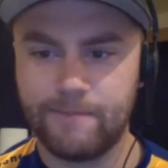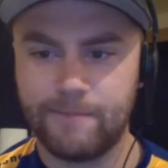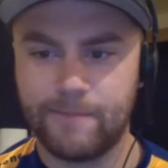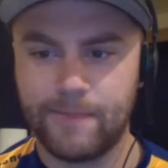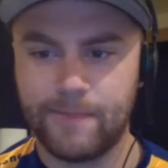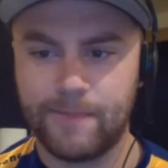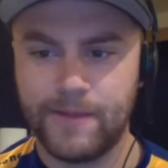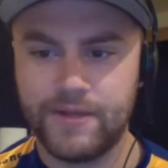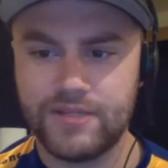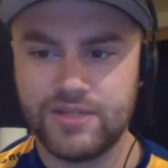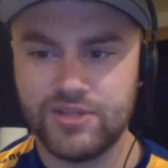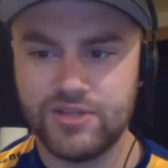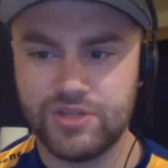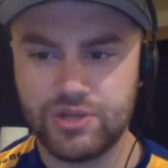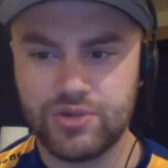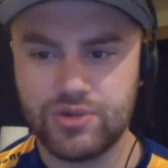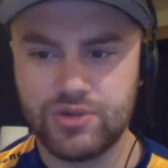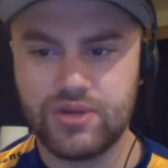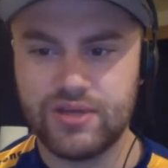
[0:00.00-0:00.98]

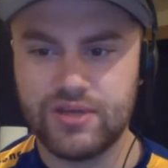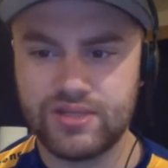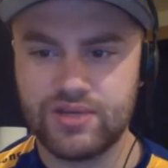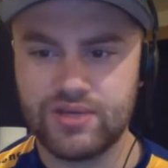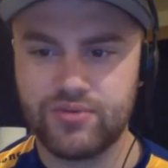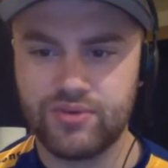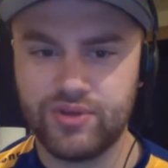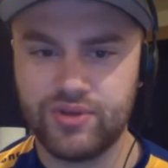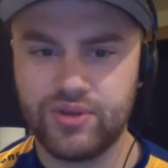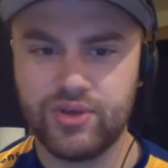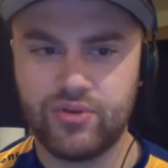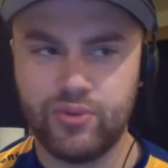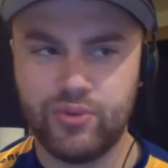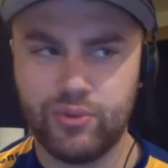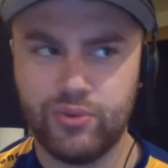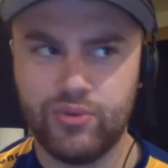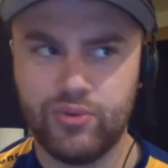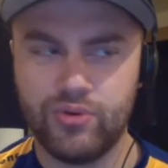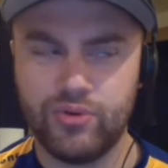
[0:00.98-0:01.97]
Suzuka is a really
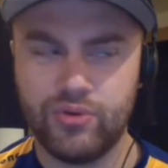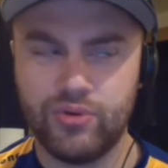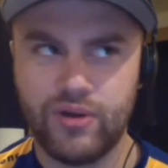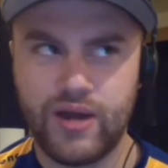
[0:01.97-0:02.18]
cool.